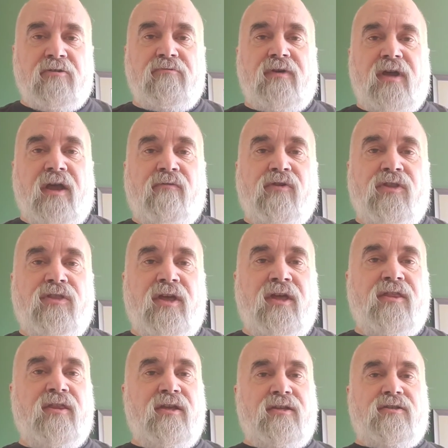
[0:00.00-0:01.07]

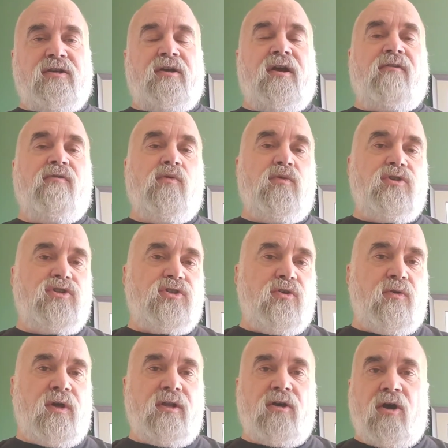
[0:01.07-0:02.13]
everything that everyone's
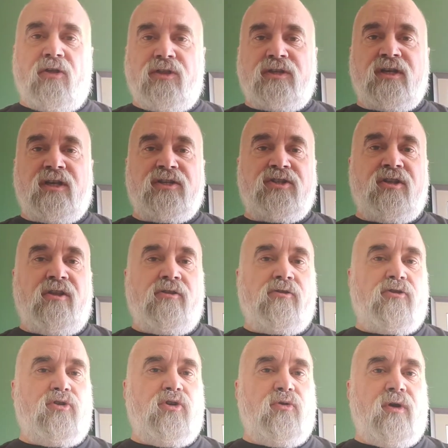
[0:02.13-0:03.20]
doing, all the testing that
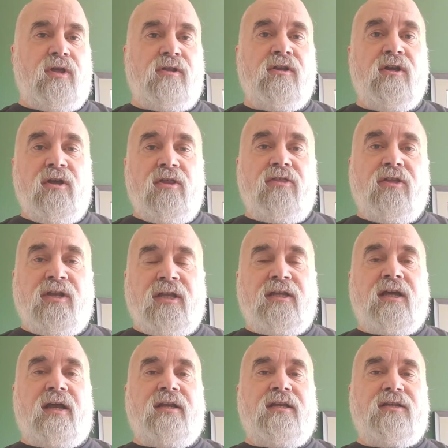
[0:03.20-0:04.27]
they're doing, the neat
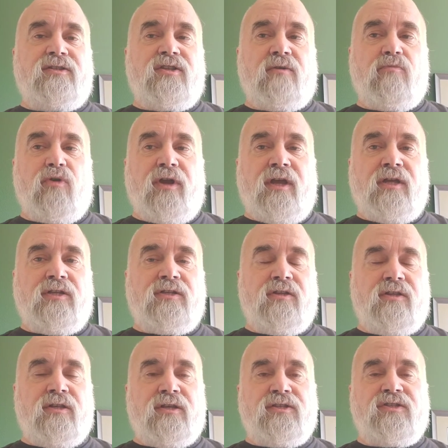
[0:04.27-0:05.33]
ideas they're bringing to
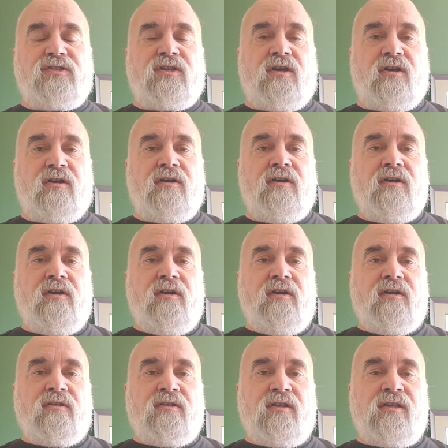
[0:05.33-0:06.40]
this
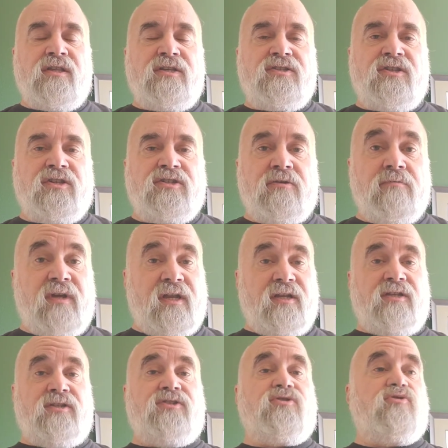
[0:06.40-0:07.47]
system. It
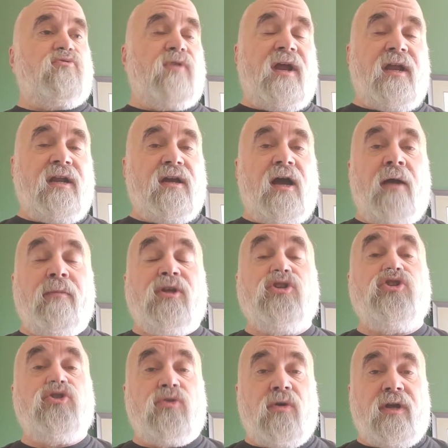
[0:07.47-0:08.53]
is great. I'm
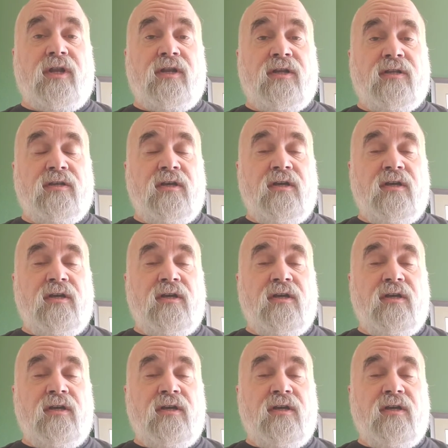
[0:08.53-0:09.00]
enjoying it.